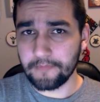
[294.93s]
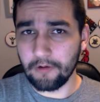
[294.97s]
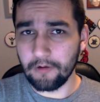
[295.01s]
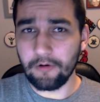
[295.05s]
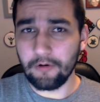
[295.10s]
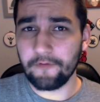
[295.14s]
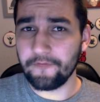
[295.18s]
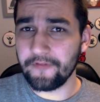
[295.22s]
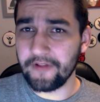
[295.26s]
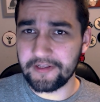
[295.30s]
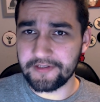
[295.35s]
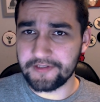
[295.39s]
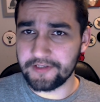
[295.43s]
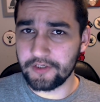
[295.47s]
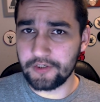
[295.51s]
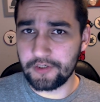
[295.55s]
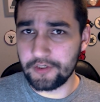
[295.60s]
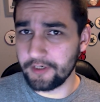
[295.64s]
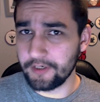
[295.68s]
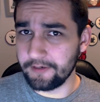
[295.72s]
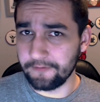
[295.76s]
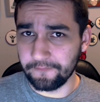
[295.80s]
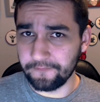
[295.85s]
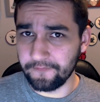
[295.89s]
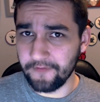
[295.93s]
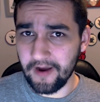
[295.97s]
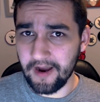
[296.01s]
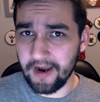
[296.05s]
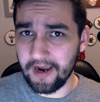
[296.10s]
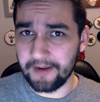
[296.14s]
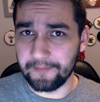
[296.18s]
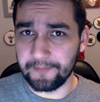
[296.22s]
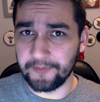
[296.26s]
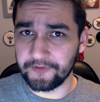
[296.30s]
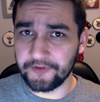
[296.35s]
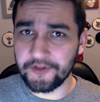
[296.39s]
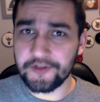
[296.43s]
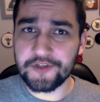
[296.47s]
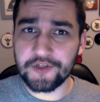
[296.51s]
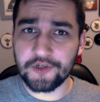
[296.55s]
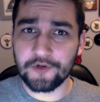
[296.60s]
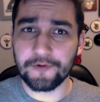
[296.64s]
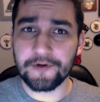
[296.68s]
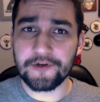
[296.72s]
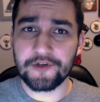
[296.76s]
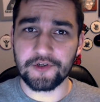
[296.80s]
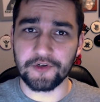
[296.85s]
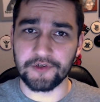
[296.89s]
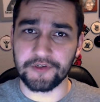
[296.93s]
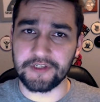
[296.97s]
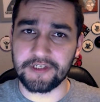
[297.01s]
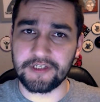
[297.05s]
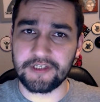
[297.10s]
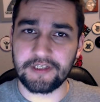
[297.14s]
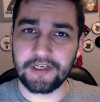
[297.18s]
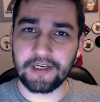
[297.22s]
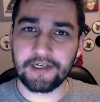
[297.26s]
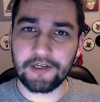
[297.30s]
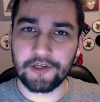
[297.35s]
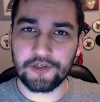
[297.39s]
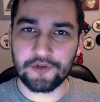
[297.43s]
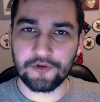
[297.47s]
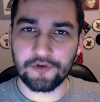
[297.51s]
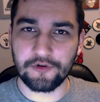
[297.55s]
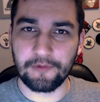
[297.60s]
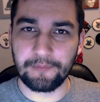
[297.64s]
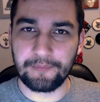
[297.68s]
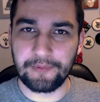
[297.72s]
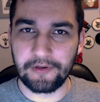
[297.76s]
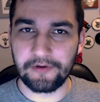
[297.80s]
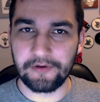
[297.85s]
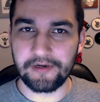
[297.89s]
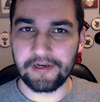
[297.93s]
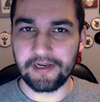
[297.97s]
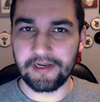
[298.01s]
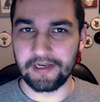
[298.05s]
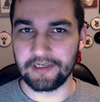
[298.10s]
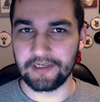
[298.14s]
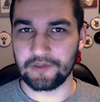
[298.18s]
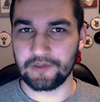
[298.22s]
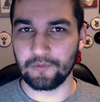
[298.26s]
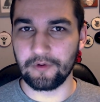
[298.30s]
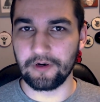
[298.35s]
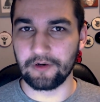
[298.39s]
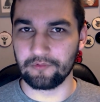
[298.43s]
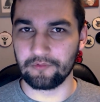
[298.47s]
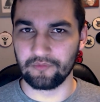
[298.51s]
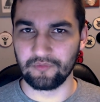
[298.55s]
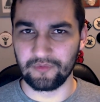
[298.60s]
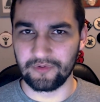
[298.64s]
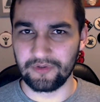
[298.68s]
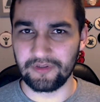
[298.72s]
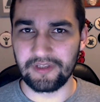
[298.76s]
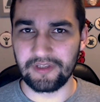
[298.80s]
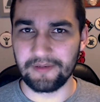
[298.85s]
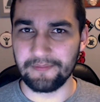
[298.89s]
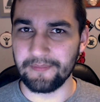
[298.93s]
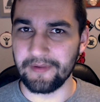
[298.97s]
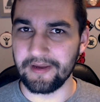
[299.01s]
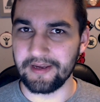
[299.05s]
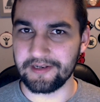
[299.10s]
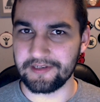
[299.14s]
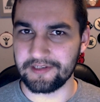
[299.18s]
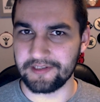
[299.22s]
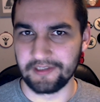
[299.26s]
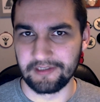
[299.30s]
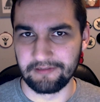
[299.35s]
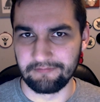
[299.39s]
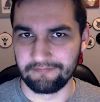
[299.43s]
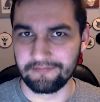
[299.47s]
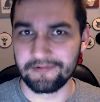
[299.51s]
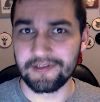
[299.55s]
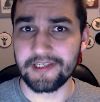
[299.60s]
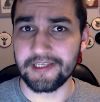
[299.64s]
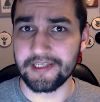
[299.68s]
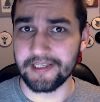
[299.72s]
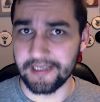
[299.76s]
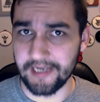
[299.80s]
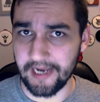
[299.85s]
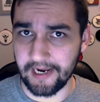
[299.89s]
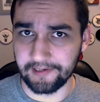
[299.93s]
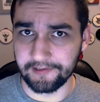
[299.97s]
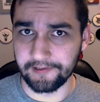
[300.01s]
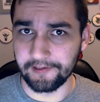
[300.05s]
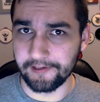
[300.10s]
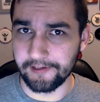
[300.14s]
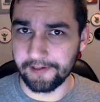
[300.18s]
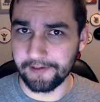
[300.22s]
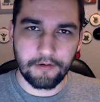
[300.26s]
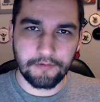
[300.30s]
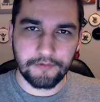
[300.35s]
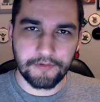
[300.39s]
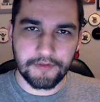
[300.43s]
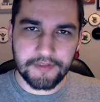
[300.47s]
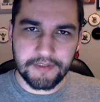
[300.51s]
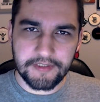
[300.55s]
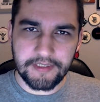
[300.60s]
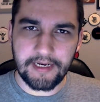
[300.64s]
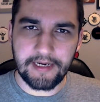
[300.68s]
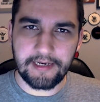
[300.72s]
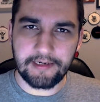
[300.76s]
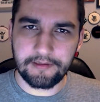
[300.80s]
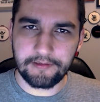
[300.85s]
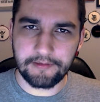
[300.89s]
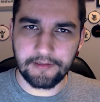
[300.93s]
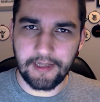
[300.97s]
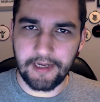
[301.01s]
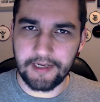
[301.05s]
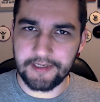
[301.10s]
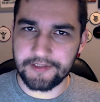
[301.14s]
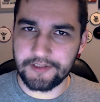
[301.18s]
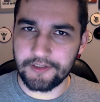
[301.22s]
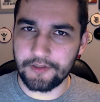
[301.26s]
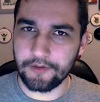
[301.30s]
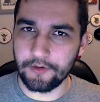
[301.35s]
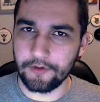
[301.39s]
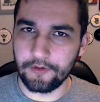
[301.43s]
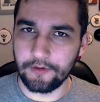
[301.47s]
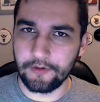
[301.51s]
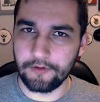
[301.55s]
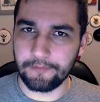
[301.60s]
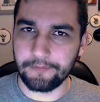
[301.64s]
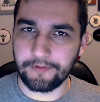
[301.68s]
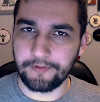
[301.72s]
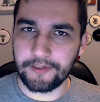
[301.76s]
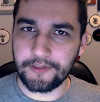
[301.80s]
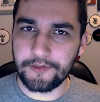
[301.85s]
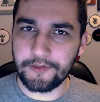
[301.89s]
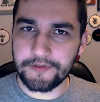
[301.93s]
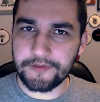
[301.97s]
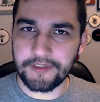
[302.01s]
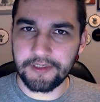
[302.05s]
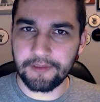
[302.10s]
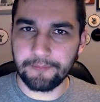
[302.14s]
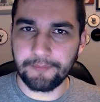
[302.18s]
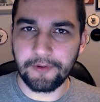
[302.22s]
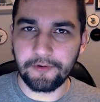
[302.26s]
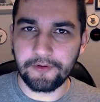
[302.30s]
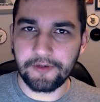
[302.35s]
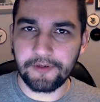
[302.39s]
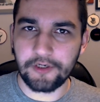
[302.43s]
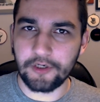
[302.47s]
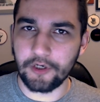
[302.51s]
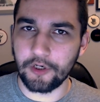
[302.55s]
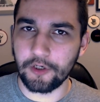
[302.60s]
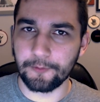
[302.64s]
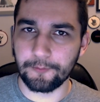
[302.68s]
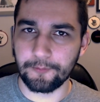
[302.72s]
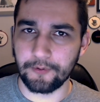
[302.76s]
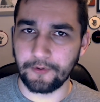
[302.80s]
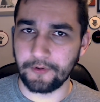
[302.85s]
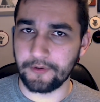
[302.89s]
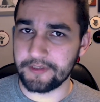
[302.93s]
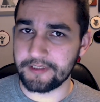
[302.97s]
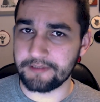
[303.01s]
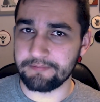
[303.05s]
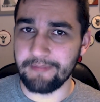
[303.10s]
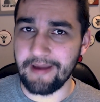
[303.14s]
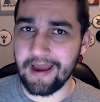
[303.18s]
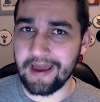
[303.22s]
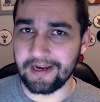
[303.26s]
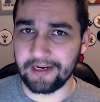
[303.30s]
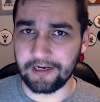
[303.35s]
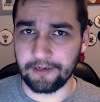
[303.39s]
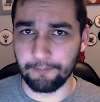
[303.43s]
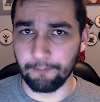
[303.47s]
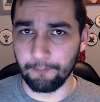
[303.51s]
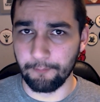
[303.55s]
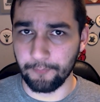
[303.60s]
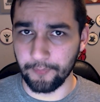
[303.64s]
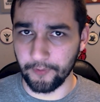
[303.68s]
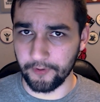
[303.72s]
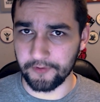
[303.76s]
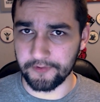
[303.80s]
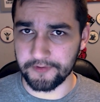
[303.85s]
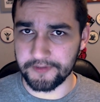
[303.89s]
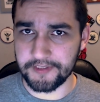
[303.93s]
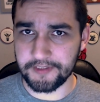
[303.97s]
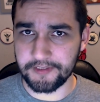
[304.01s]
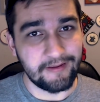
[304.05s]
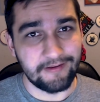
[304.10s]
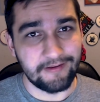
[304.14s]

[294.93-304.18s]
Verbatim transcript: Now, all of that's good and fine, but this creature's signature ability is what really makes it deadly. The Stained Glass Golem can use an ability called Prismatic Burst.